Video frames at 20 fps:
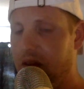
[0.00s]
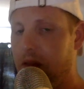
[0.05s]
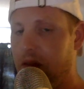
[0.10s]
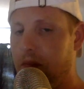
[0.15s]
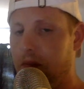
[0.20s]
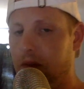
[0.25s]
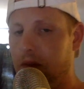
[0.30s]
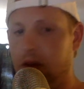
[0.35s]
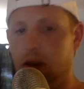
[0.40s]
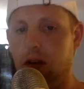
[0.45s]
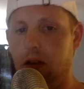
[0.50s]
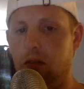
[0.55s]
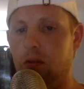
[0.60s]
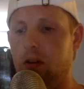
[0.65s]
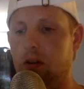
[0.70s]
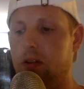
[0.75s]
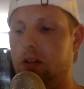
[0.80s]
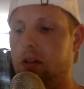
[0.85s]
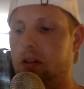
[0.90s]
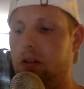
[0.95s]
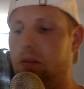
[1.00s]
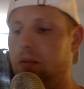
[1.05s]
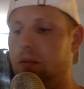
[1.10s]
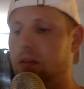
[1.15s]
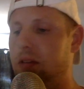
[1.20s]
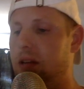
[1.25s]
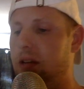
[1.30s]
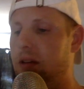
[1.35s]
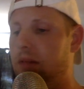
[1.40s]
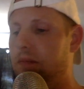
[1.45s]
Right? They don't want to talk about
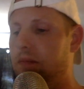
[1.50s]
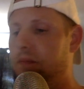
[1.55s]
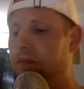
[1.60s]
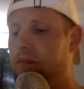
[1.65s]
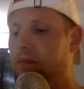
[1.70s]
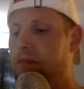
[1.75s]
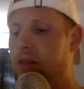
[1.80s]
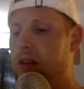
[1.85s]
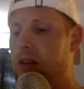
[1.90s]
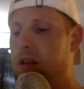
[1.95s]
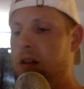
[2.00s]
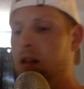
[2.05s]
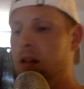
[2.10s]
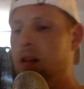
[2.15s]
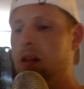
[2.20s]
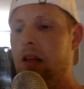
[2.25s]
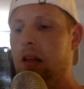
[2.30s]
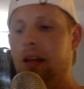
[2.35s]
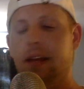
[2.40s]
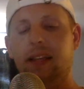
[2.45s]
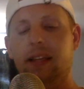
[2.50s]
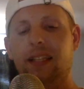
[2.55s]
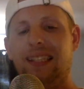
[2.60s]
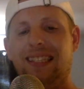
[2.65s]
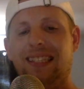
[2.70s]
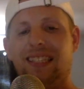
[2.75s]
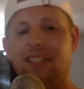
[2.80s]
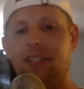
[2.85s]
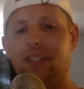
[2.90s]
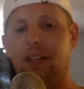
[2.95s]
that. It's
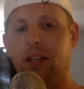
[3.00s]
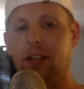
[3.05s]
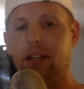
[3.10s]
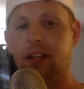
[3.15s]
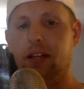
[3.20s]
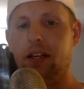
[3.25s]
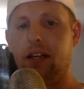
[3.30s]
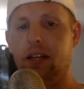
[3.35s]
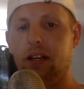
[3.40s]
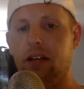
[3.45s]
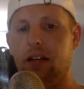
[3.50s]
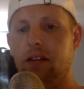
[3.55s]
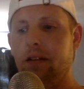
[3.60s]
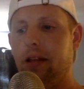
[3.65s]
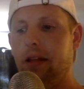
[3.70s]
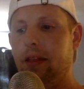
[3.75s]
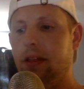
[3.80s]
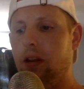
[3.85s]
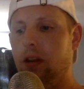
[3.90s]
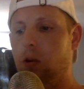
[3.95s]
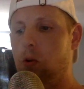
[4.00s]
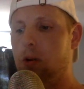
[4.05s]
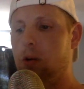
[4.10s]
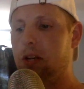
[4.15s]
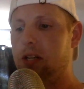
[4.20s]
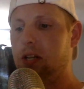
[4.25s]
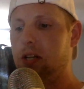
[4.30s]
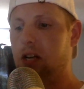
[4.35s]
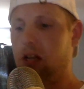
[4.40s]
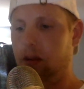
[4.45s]
just like they don't want
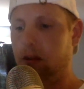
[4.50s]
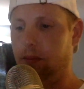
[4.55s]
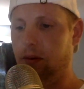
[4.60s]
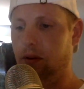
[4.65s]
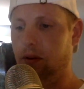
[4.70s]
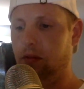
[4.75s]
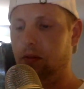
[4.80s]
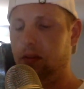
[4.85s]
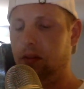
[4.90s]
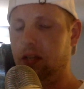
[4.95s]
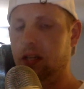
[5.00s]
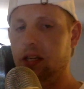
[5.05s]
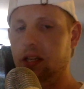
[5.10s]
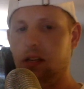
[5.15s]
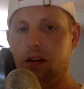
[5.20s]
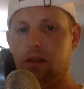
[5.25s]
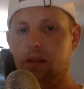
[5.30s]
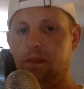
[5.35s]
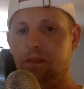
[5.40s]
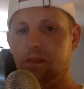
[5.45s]
to talk about the